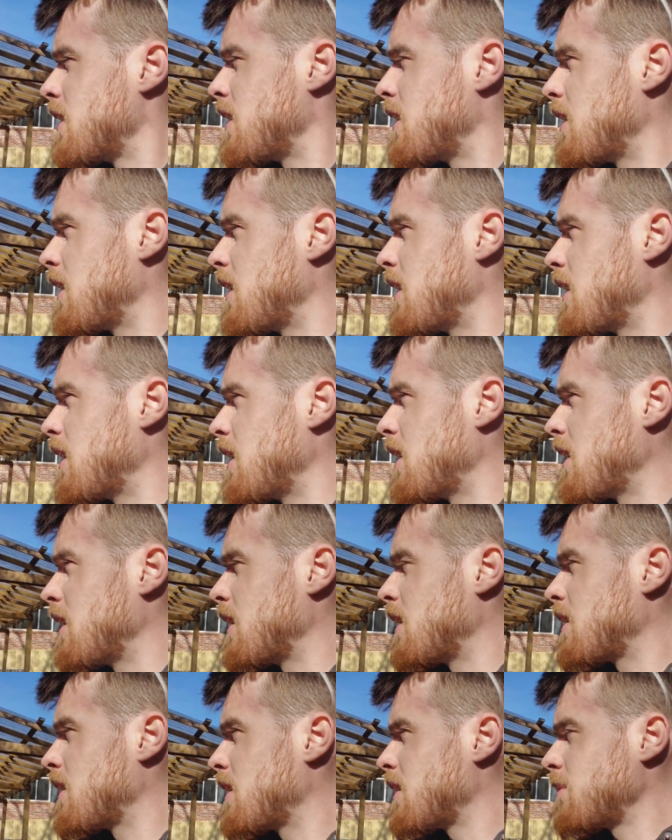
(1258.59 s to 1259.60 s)

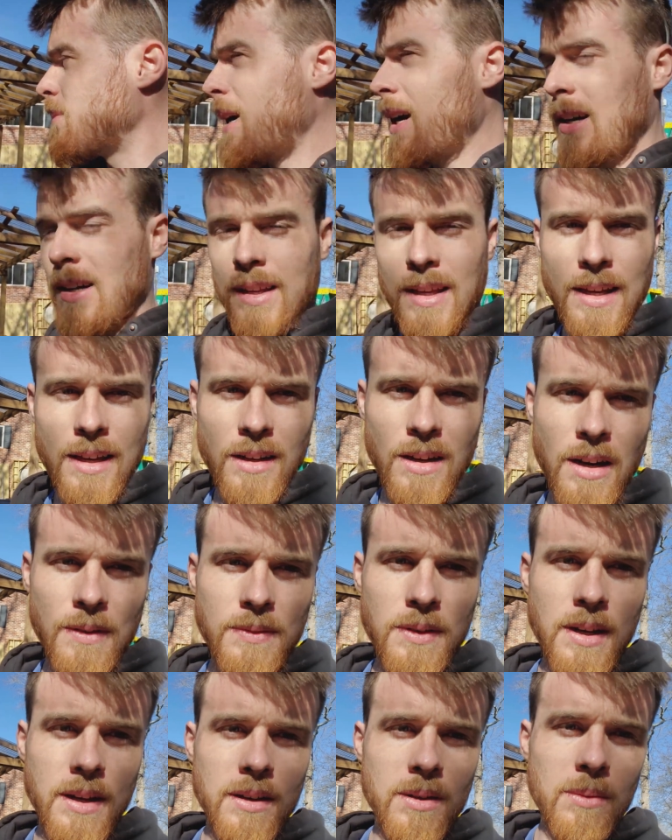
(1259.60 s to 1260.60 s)
Not going to hang
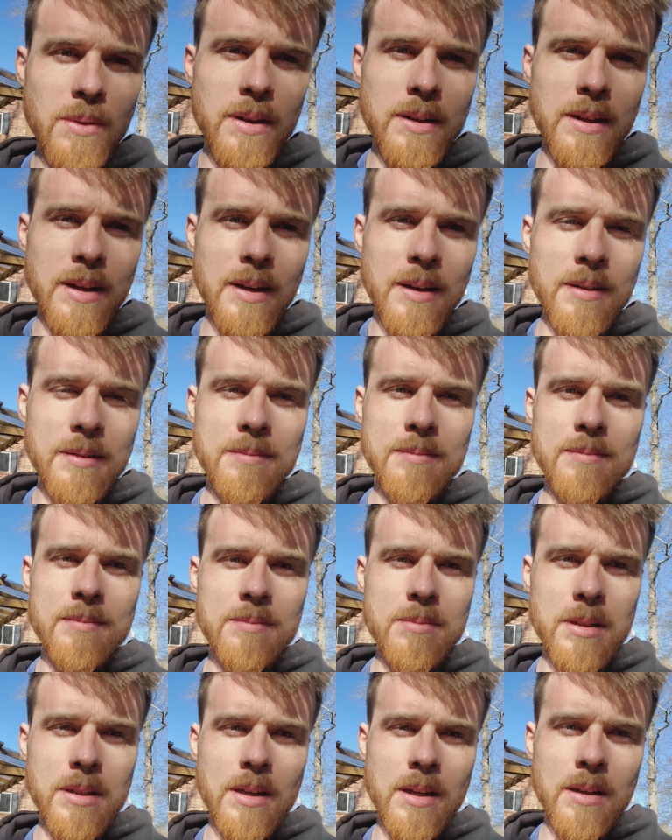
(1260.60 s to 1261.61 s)
off the end of one yet
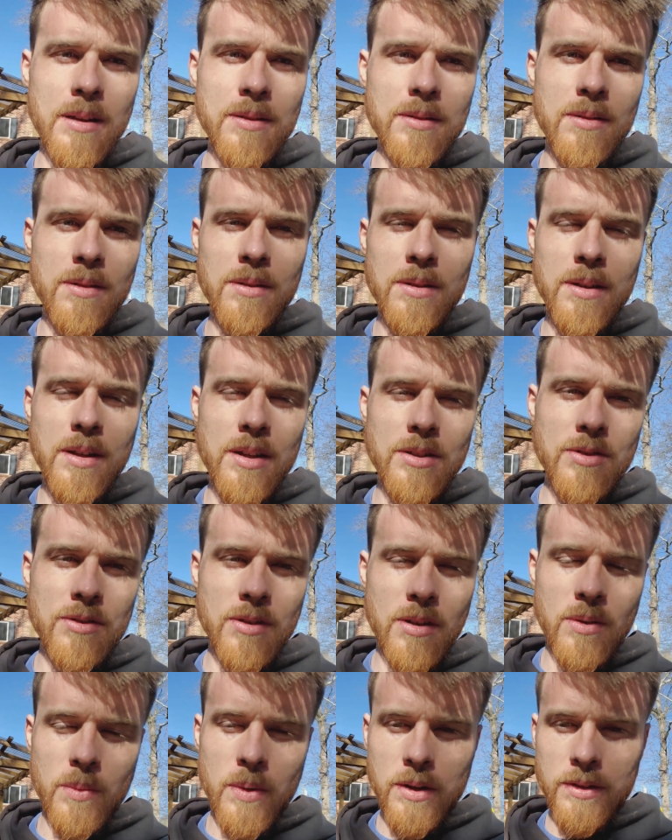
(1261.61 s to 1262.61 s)
because the
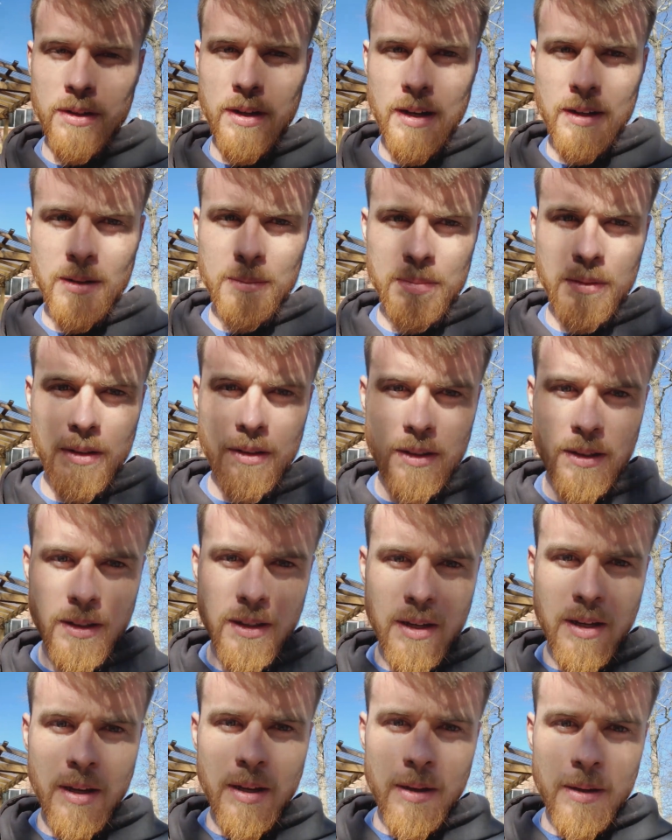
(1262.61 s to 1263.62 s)
hinges aren't welded on completely.
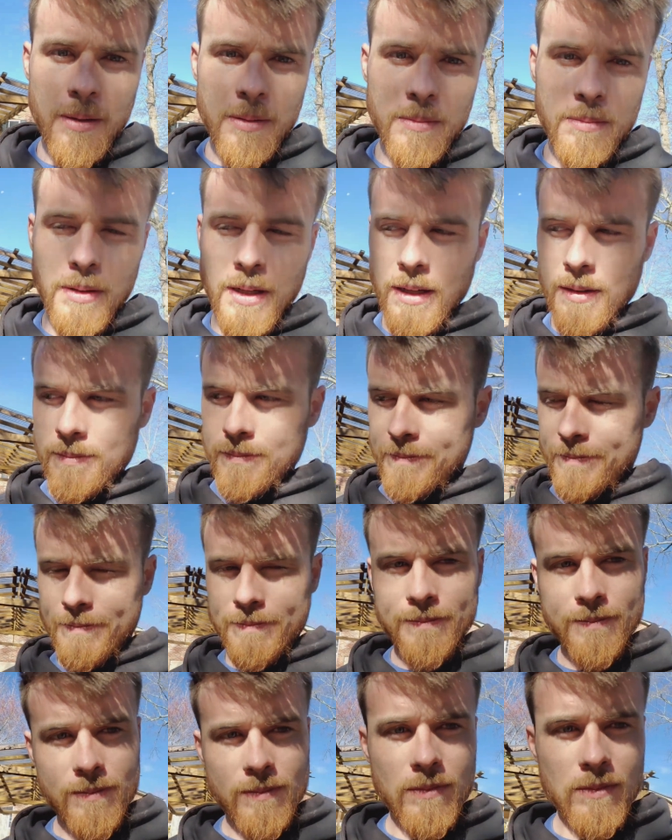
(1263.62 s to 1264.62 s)
But
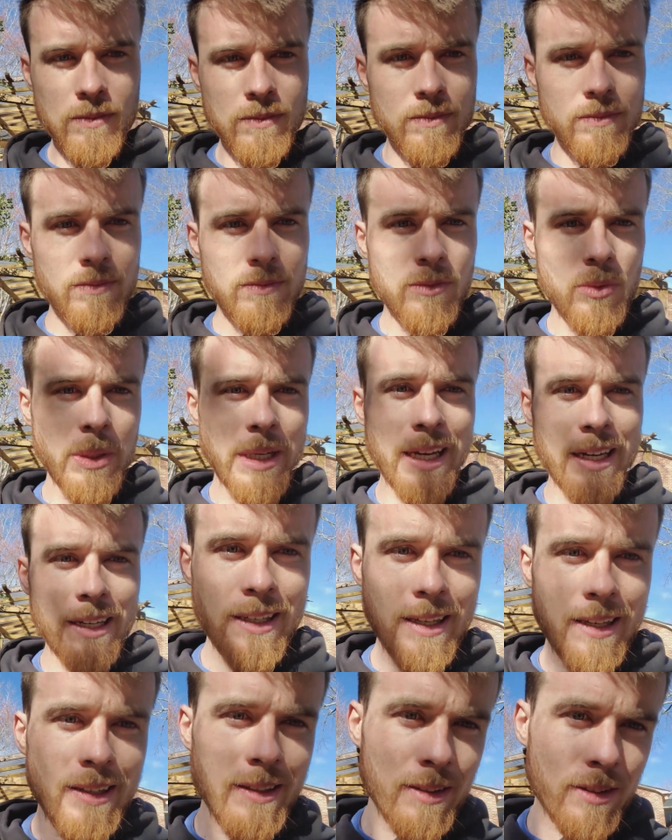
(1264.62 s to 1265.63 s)
we
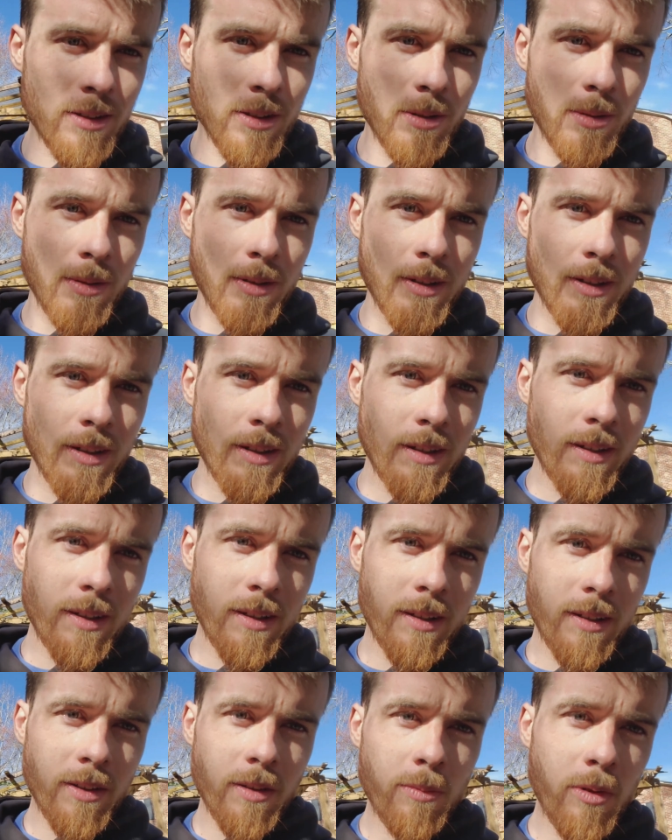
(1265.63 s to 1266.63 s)
gate, so
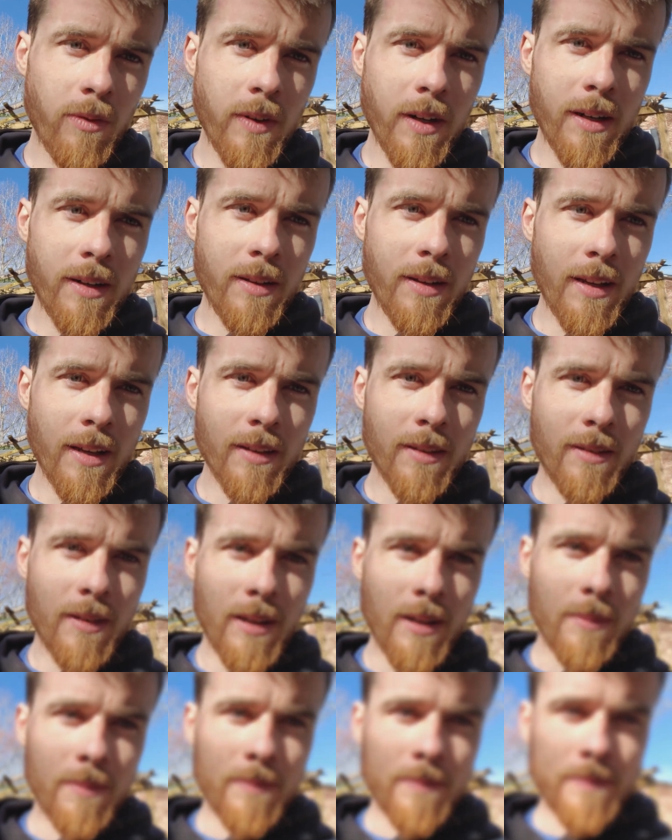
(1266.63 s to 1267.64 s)
let's move on to the next
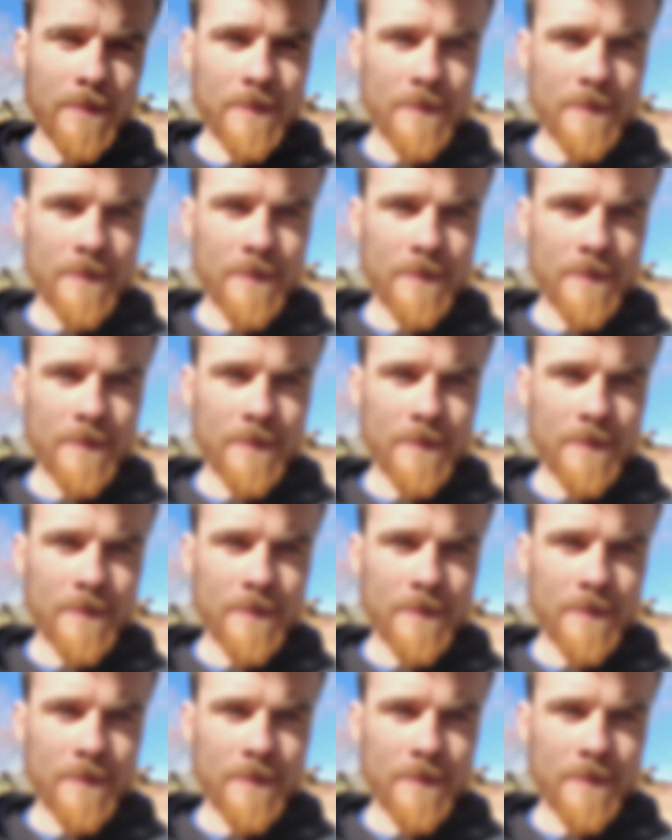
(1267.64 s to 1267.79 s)
step.